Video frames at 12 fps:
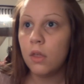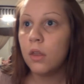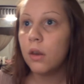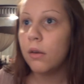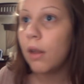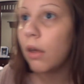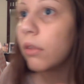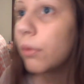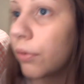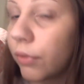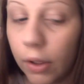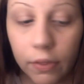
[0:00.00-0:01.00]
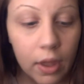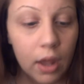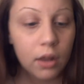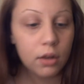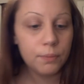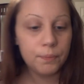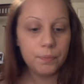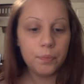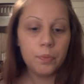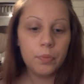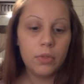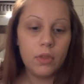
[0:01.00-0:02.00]
Now that we've done that,
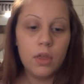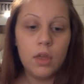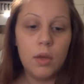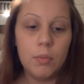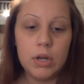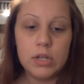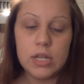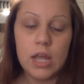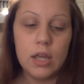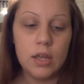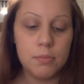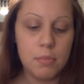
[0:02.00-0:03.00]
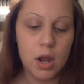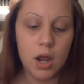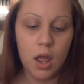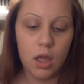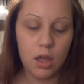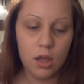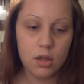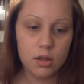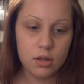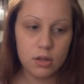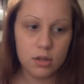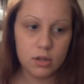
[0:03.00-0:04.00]
I'm going to take my
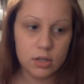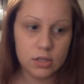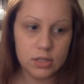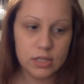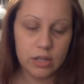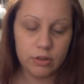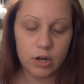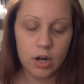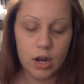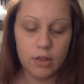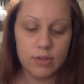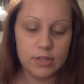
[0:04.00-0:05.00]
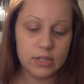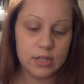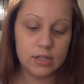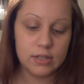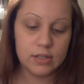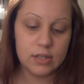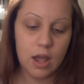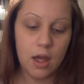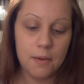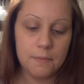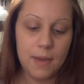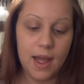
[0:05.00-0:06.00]
concealer, and this is
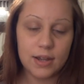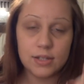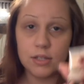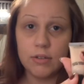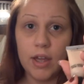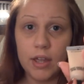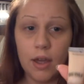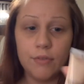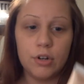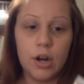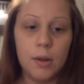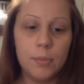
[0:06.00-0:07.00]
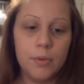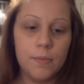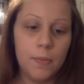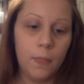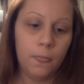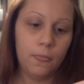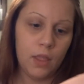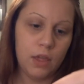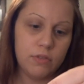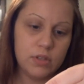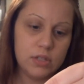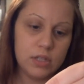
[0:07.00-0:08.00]
MAC Select Cover Up,
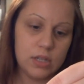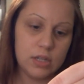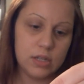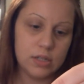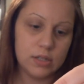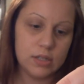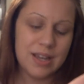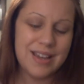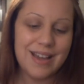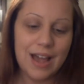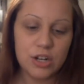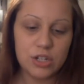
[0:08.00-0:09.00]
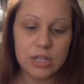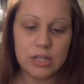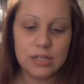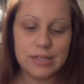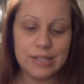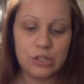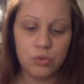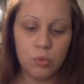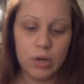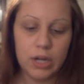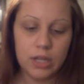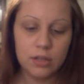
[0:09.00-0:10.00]
and this is actually
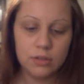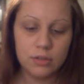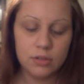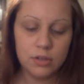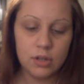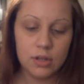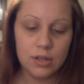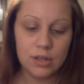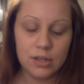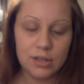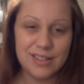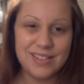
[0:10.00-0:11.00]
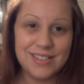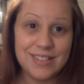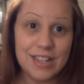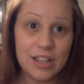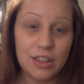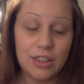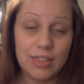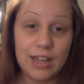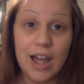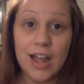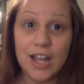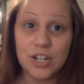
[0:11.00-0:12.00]
NC20, because the
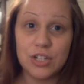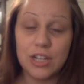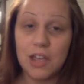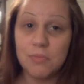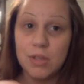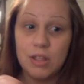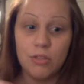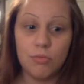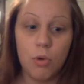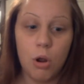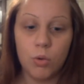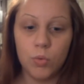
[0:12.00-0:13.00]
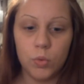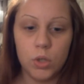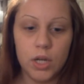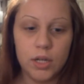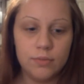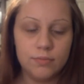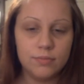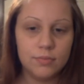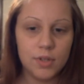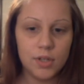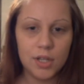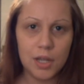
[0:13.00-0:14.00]
guy actually gave me the wrong one.
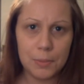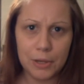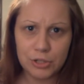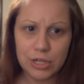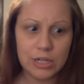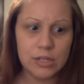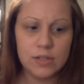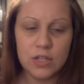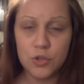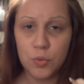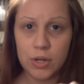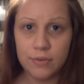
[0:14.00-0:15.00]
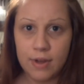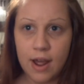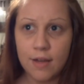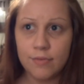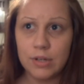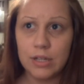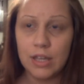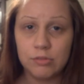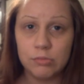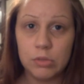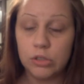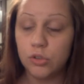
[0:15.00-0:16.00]
I'm actually an NC25 and he
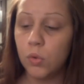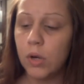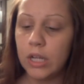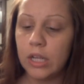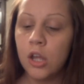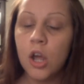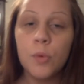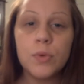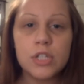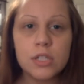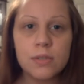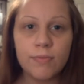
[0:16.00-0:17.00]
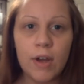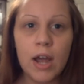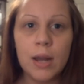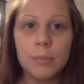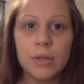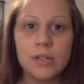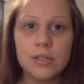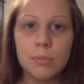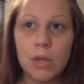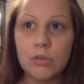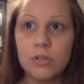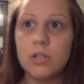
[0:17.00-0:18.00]
me 20, which is fine because the
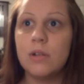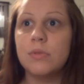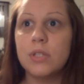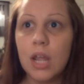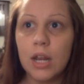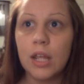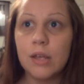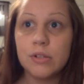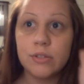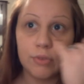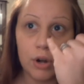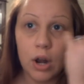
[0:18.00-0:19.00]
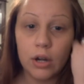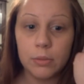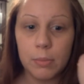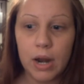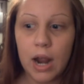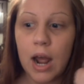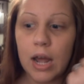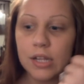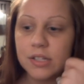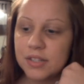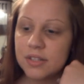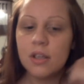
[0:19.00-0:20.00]
main reason I was getting it was for under my
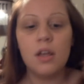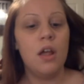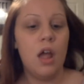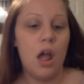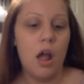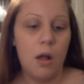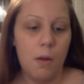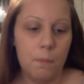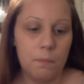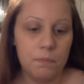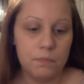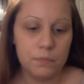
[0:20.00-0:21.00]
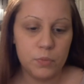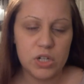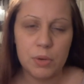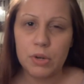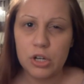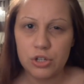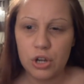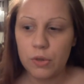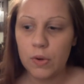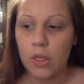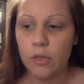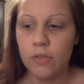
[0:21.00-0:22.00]
eyes. Which I'm going to show you
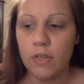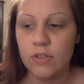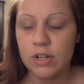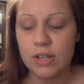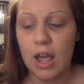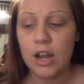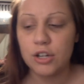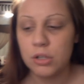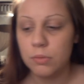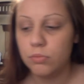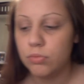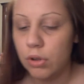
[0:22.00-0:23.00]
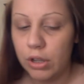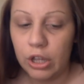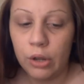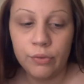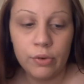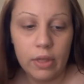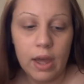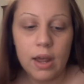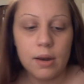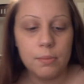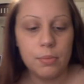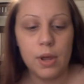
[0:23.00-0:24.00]
another thing that's actually really good for that.